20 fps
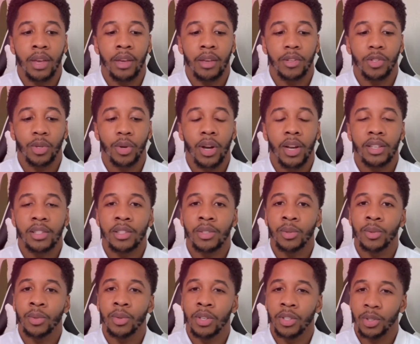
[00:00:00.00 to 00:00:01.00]
try
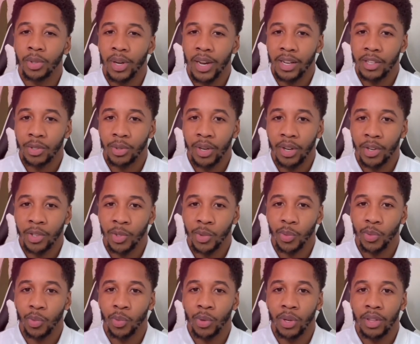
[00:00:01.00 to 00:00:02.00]
to attract traders
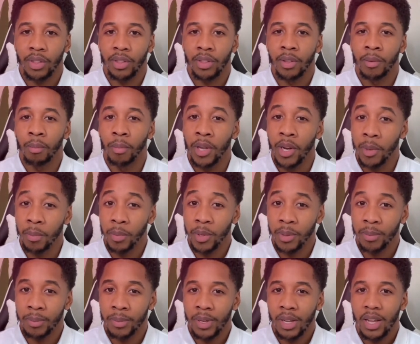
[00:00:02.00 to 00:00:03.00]
with the
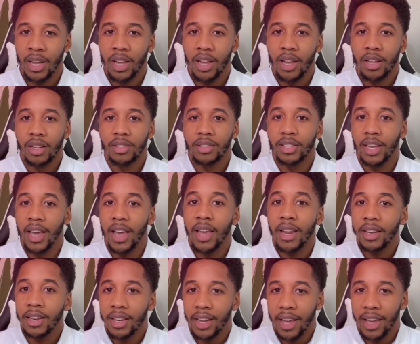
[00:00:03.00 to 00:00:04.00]
minimum
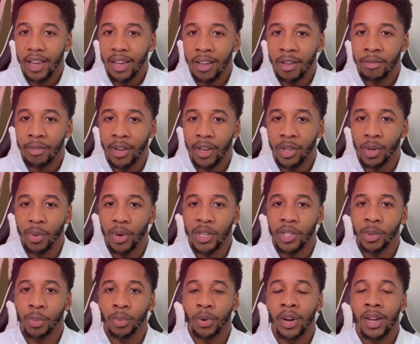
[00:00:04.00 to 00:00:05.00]
10-day
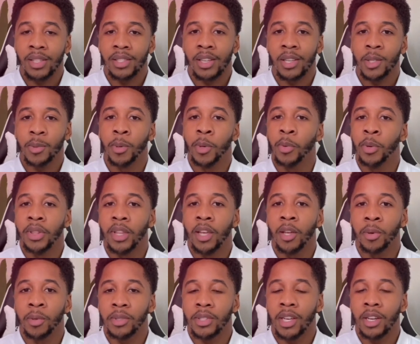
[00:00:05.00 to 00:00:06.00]
evaluation process, but what they
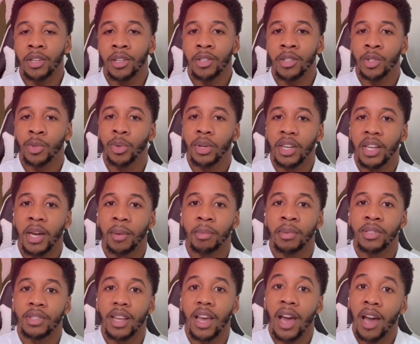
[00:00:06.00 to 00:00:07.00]
don't tell you is what
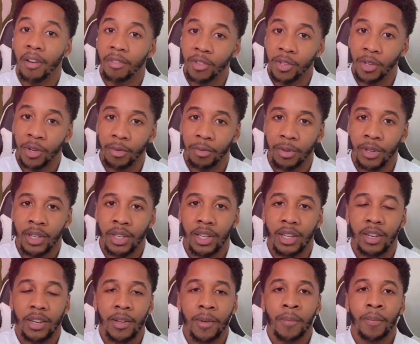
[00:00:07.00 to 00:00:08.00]
happens after you're funded.
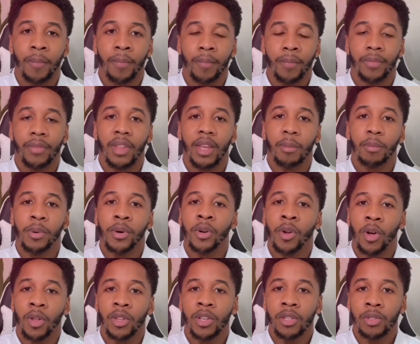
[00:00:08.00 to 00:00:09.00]
They put
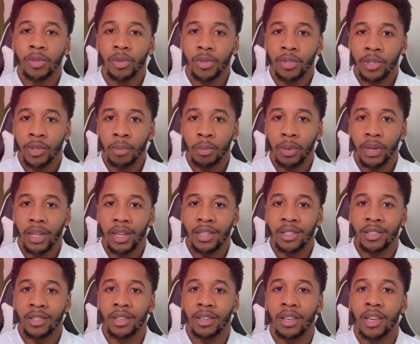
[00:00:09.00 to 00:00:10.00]
all these rules in place
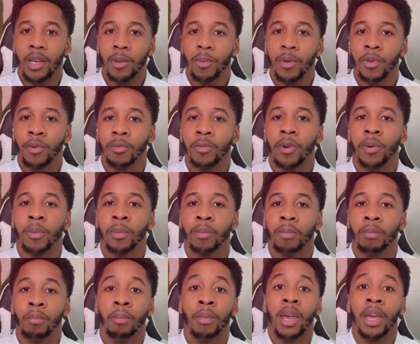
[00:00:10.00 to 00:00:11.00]
to keep you from
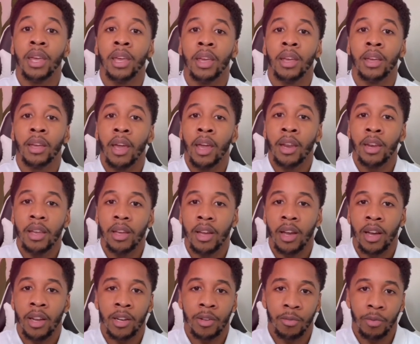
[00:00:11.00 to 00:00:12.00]
making any
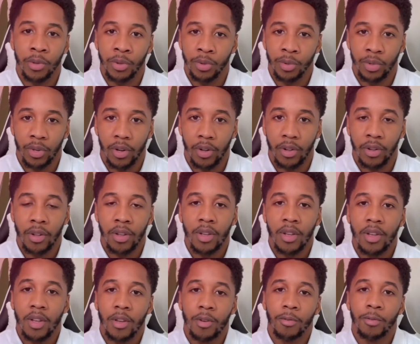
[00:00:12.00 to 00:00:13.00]
kind of withdrawal
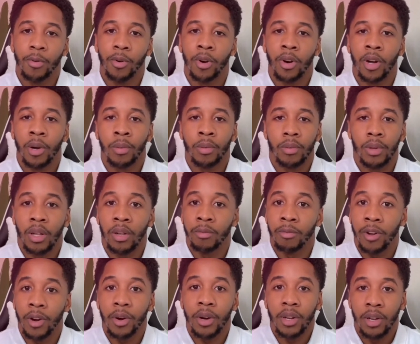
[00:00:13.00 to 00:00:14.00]
for a
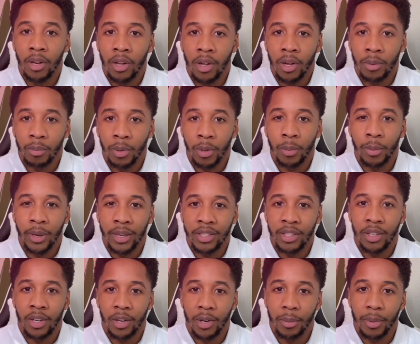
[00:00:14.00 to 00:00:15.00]
very long
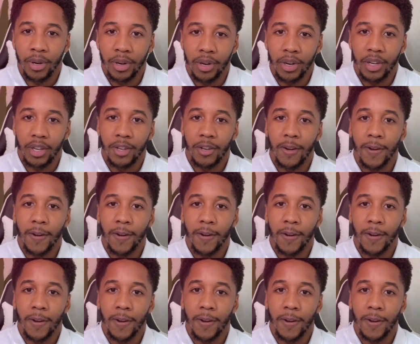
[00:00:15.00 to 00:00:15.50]
probationary period.